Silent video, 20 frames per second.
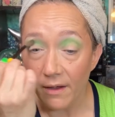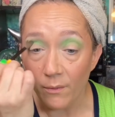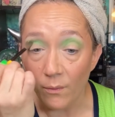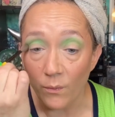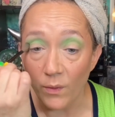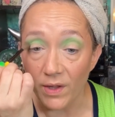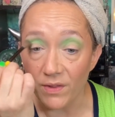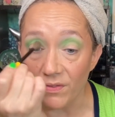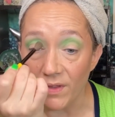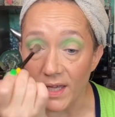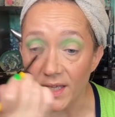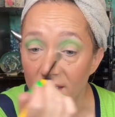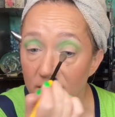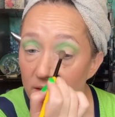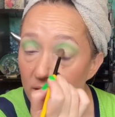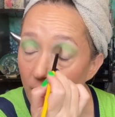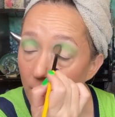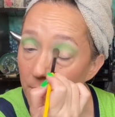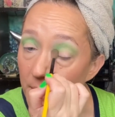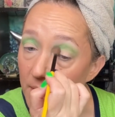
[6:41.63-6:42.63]
when they
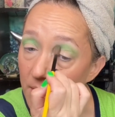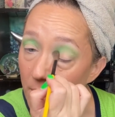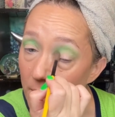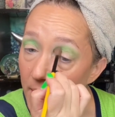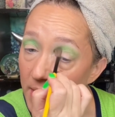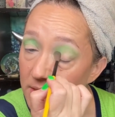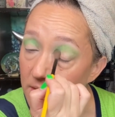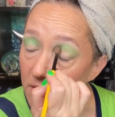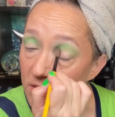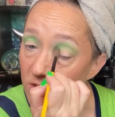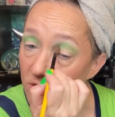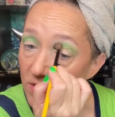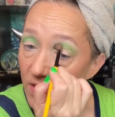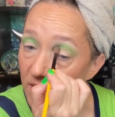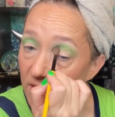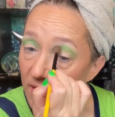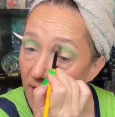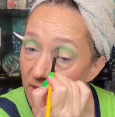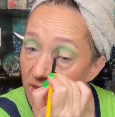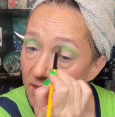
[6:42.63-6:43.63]
sent me the message
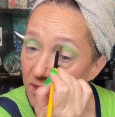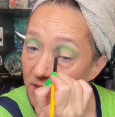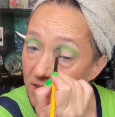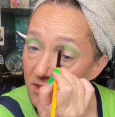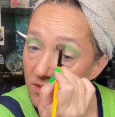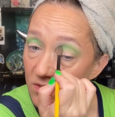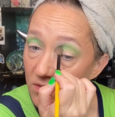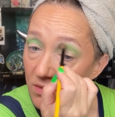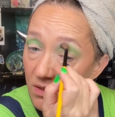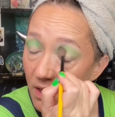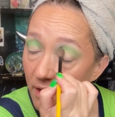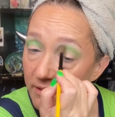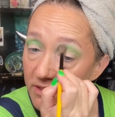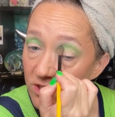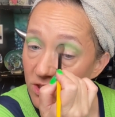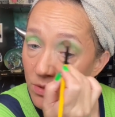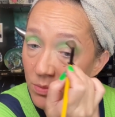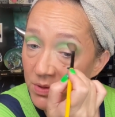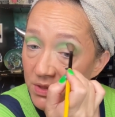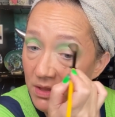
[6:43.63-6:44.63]
that they did not and
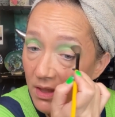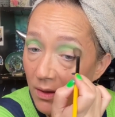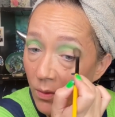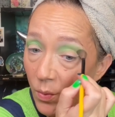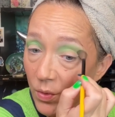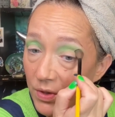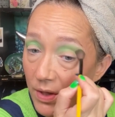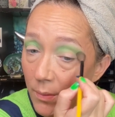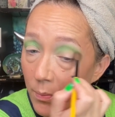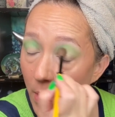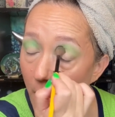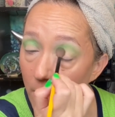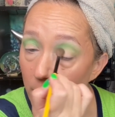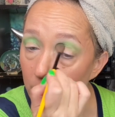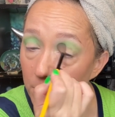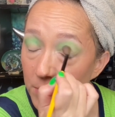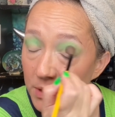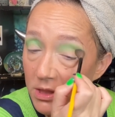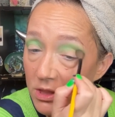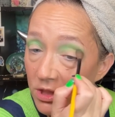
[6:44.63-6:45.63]
she was like well they
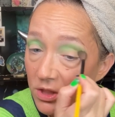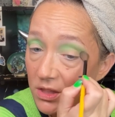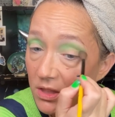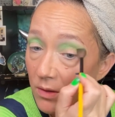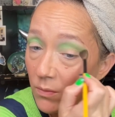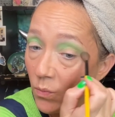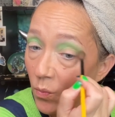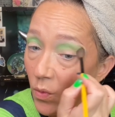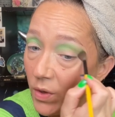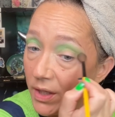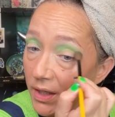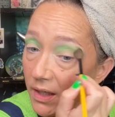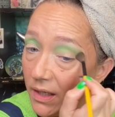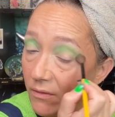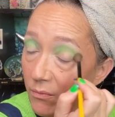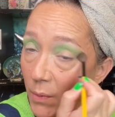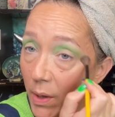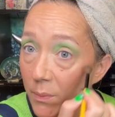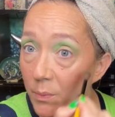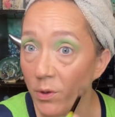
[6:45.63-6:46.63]
probably just didn't want to
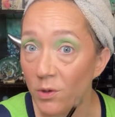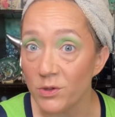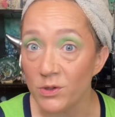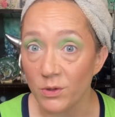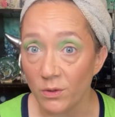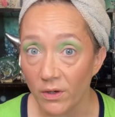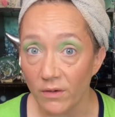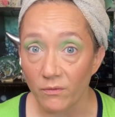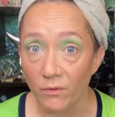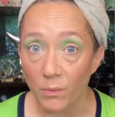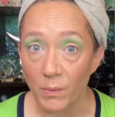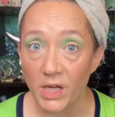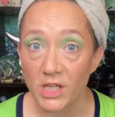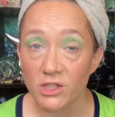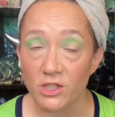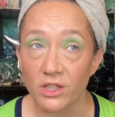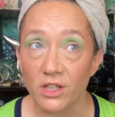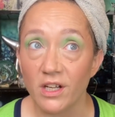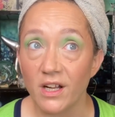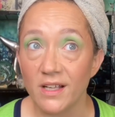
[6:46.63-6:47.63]
give my personal
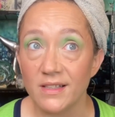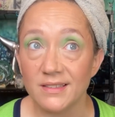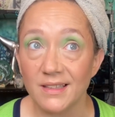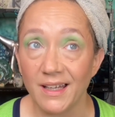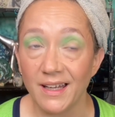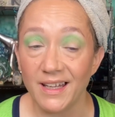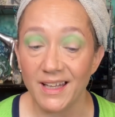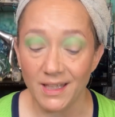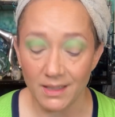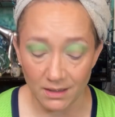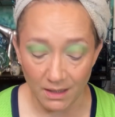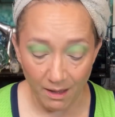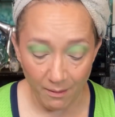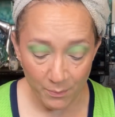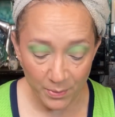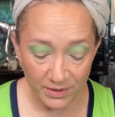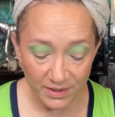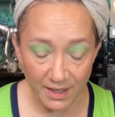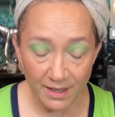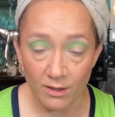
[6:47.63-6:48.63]
information and i said i get that
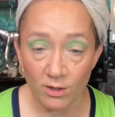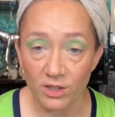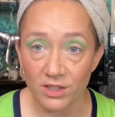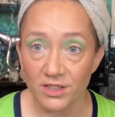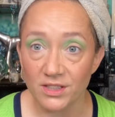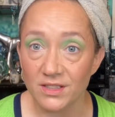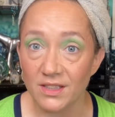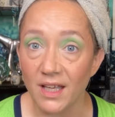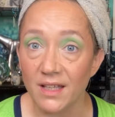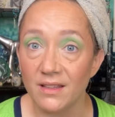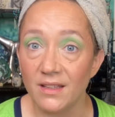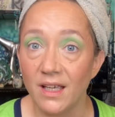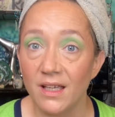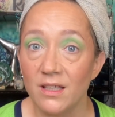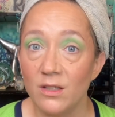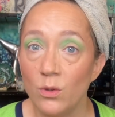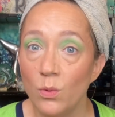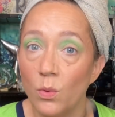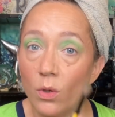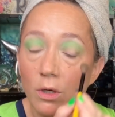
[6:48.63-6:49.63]
but they could have said that
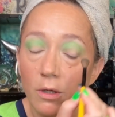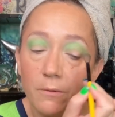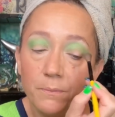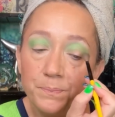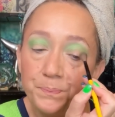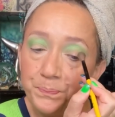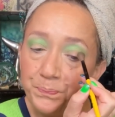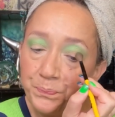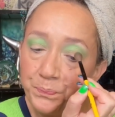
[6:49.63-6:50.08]
you were